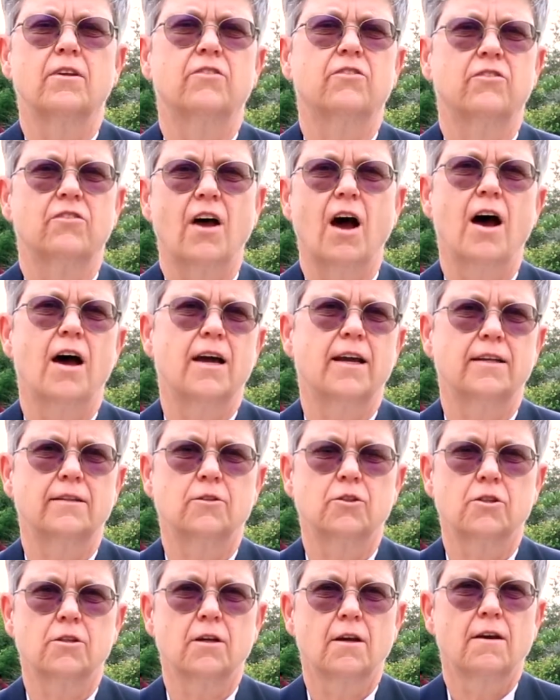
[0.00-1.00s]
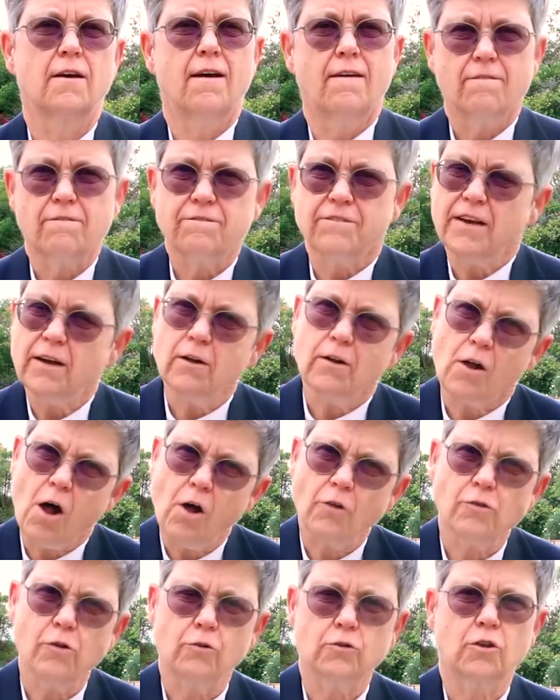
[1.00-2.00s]
the signs, fill
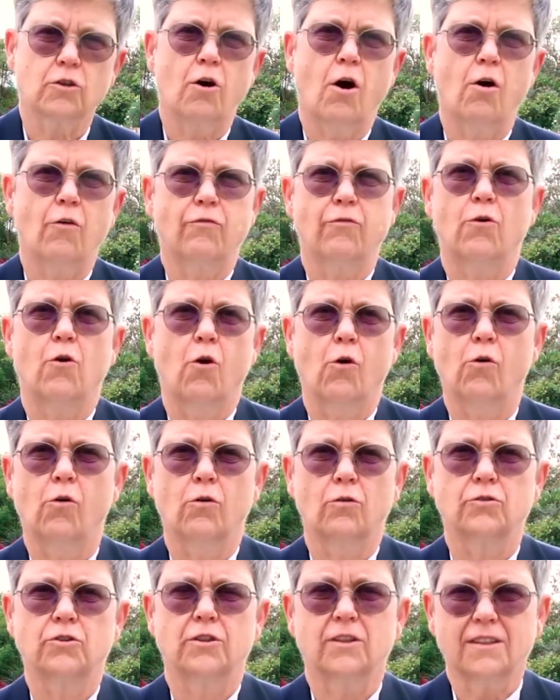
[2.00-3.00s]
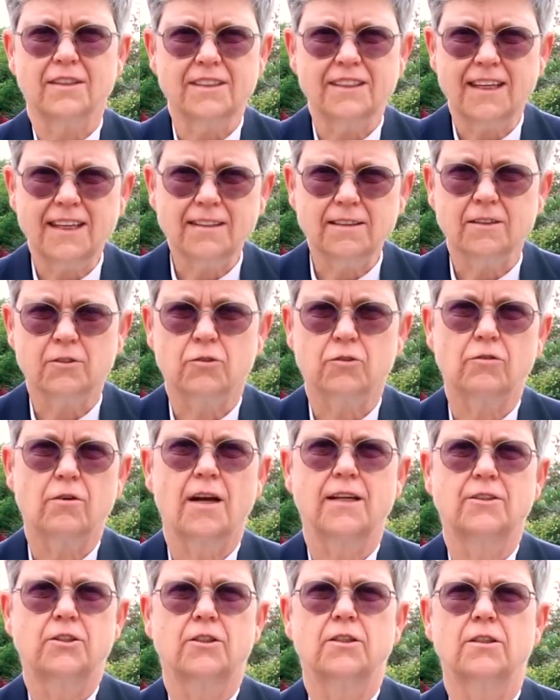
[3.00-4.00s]
all those golfer holes, dig the
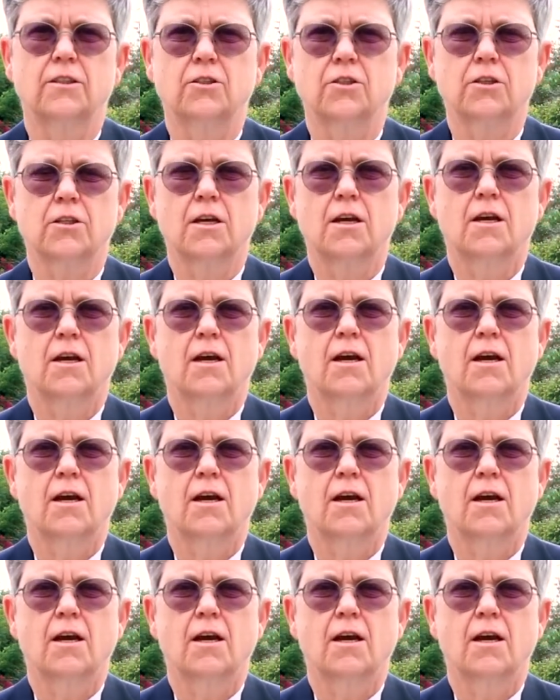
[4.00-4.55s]
trenches.